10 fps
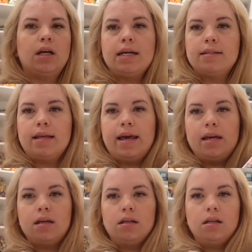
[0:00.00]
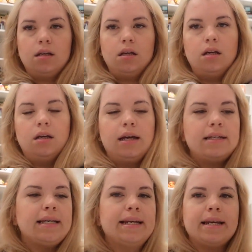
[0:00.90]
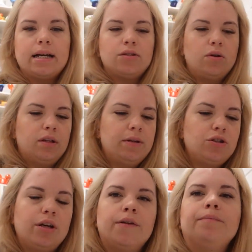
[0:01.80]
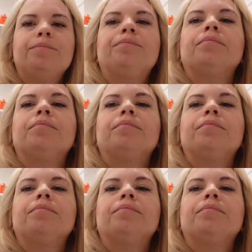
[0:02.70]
It's like nuts. Hold on, let me show you.